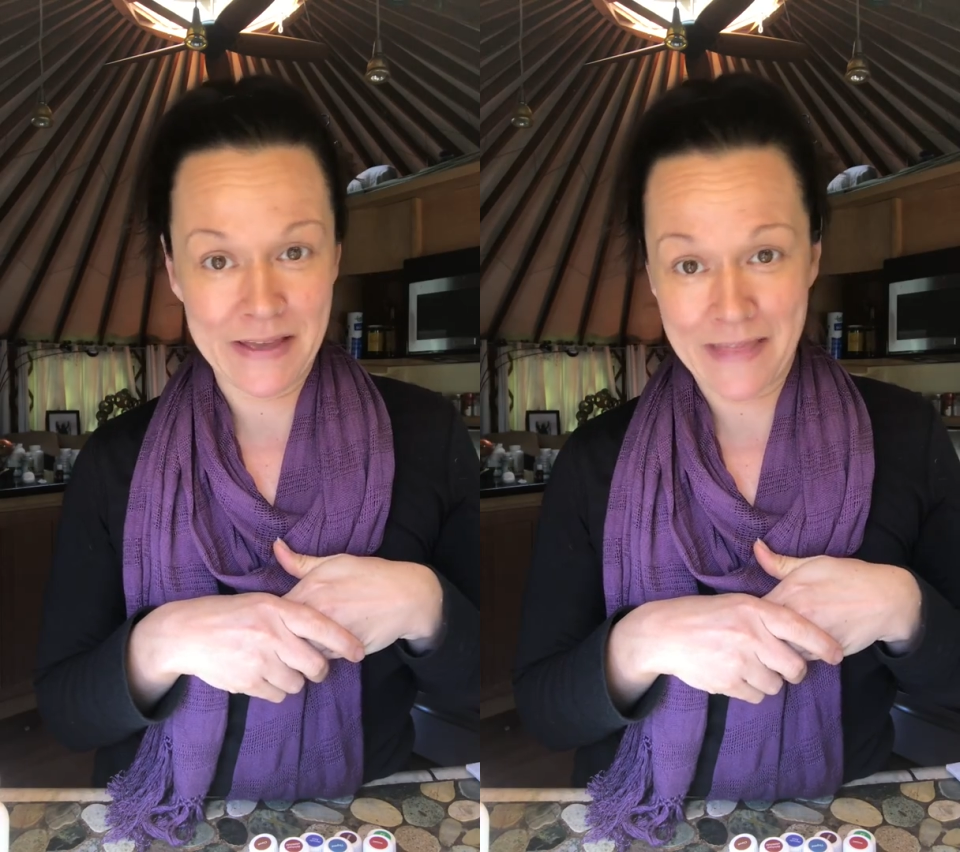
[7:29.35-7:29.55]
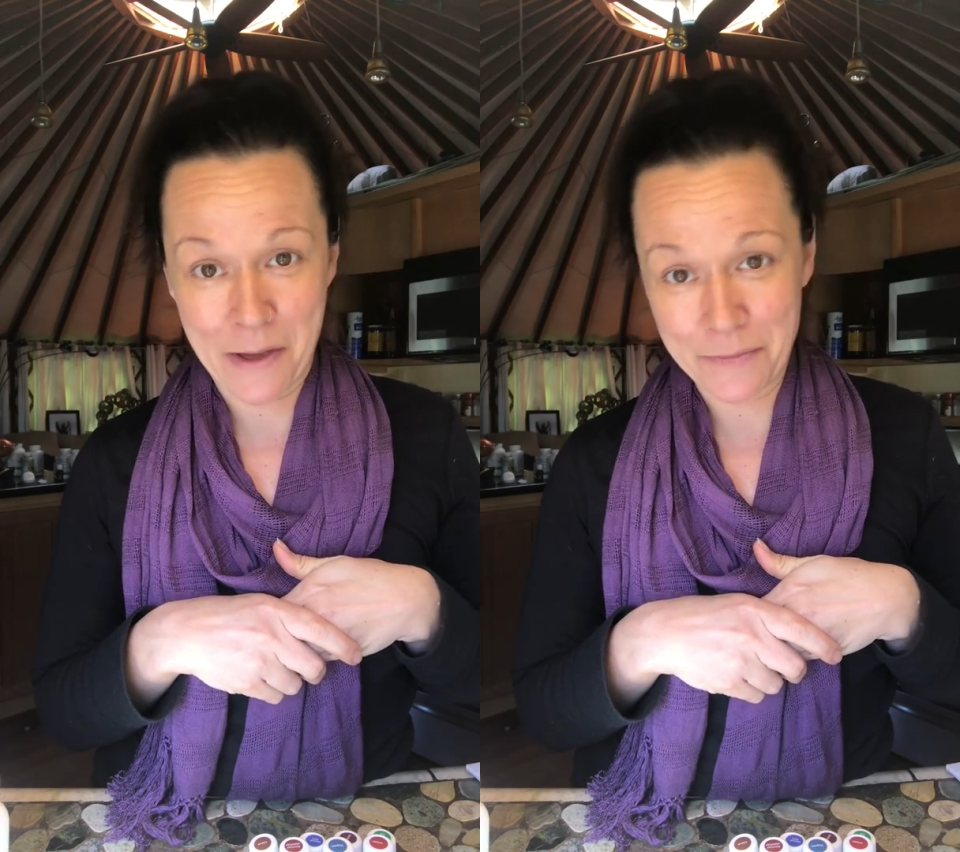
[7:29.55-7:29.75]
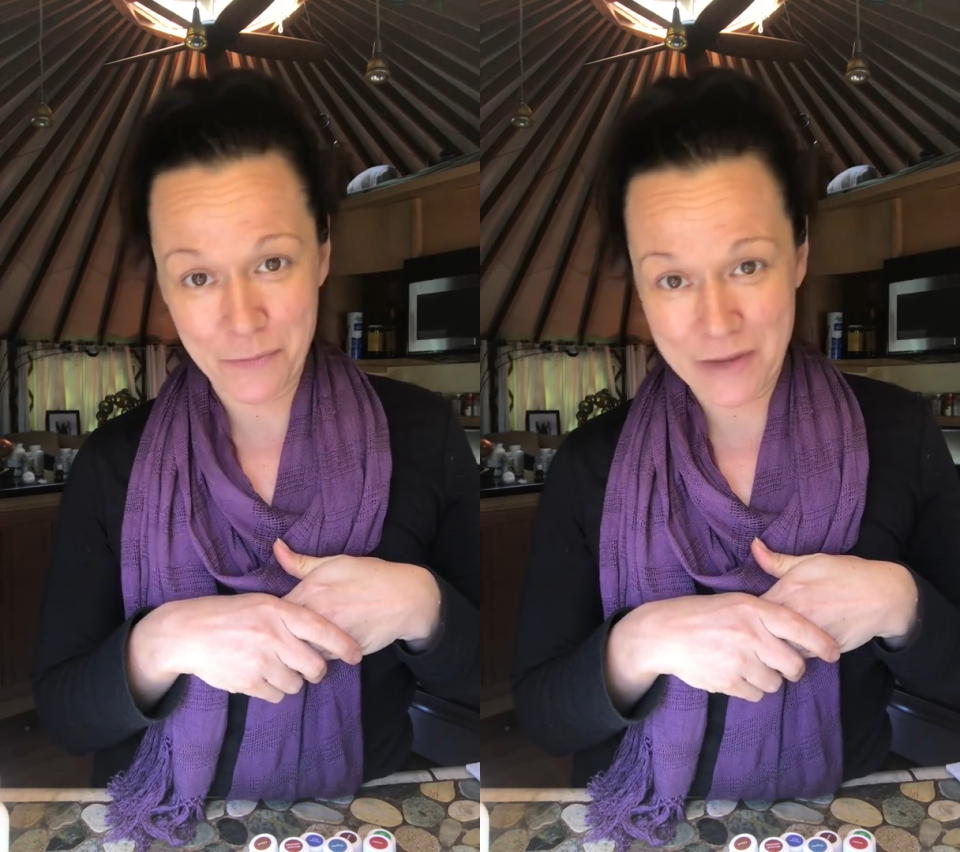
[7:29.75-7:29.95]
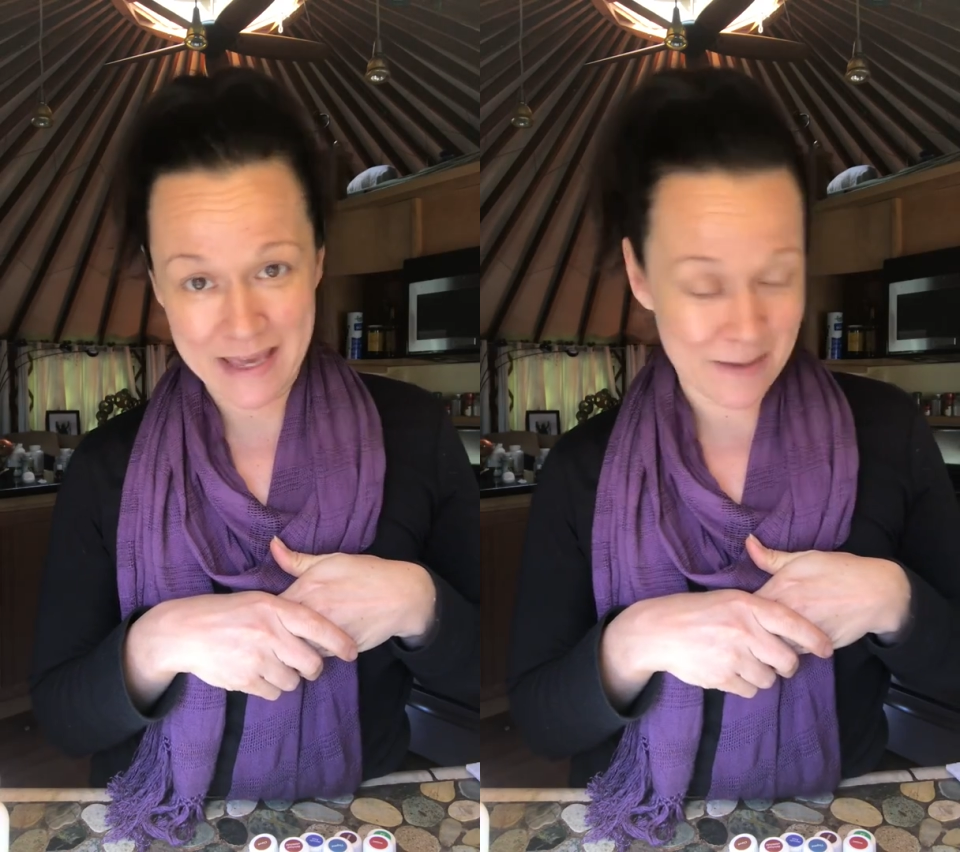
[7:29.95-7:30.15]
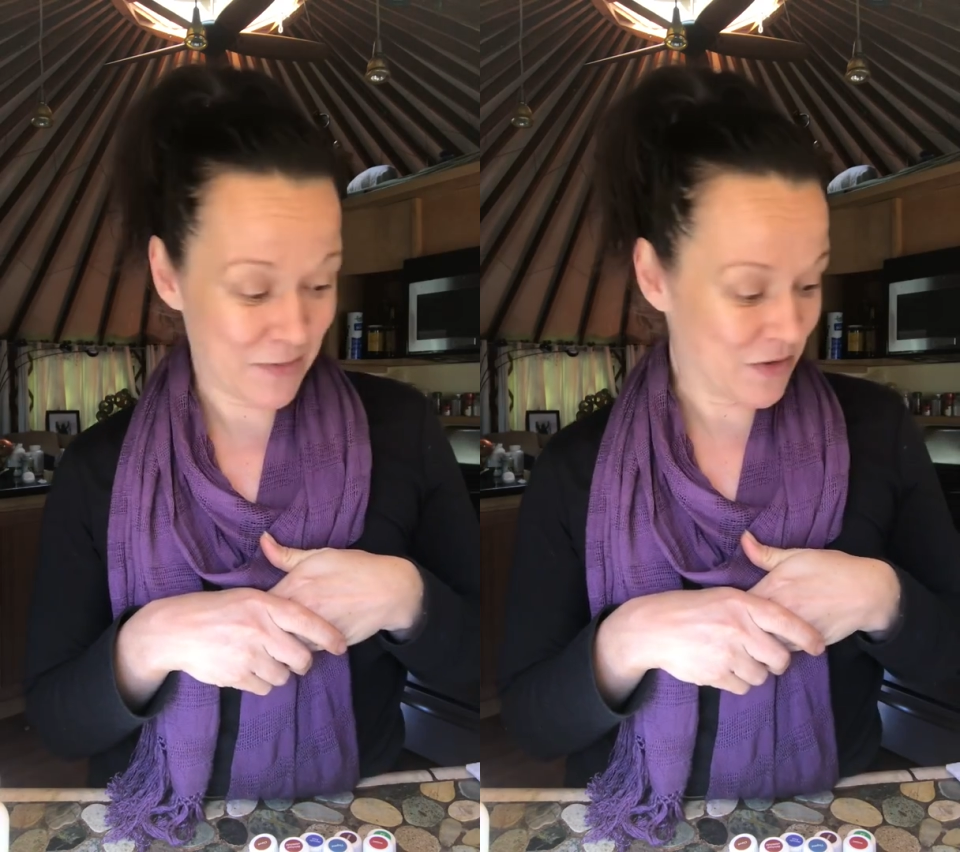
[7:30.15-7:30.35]
in that
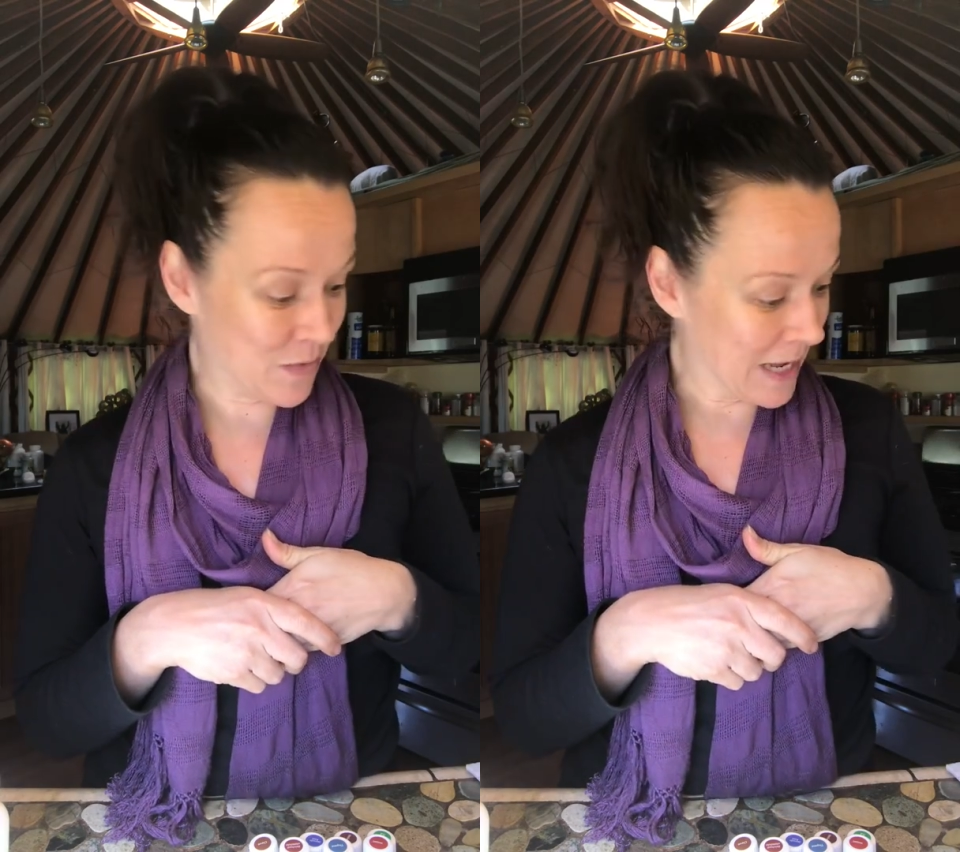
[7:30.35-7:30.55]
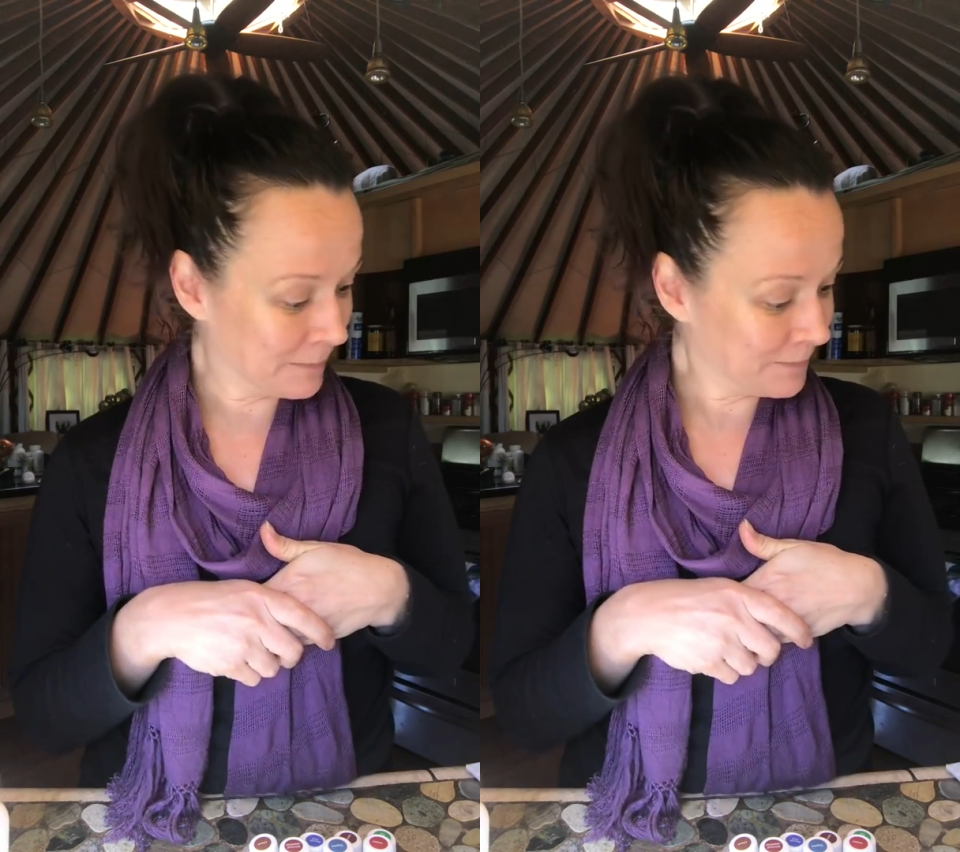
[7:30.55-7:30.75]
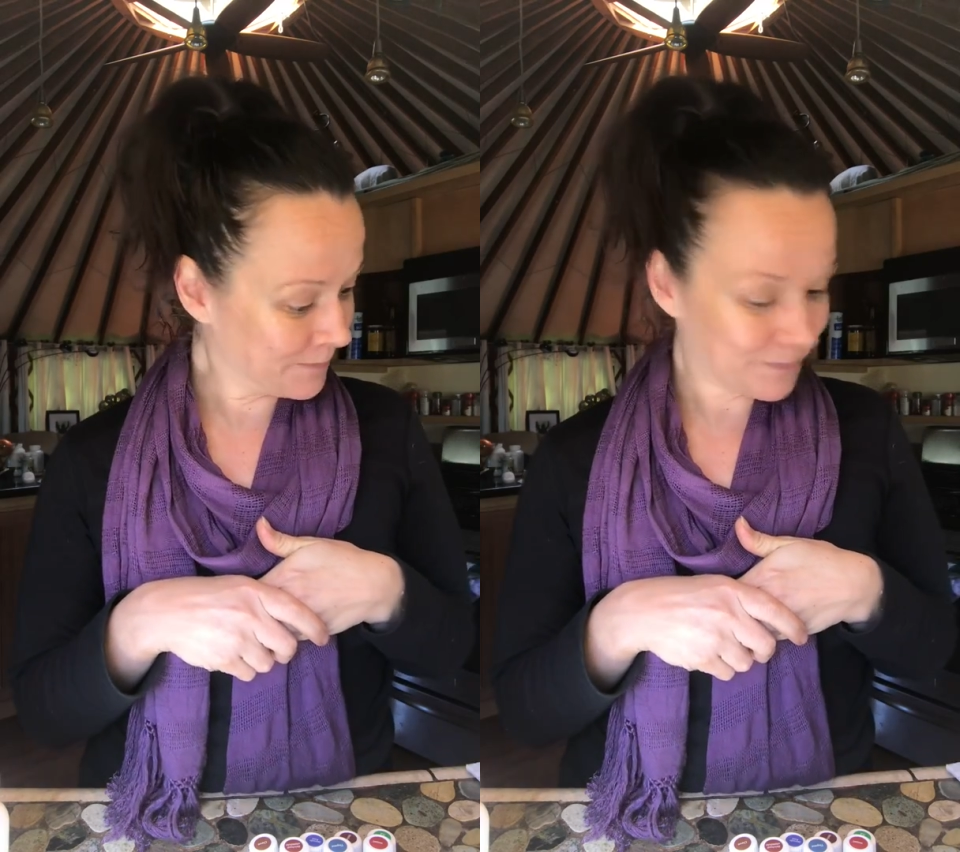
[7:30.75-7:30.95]
week in between.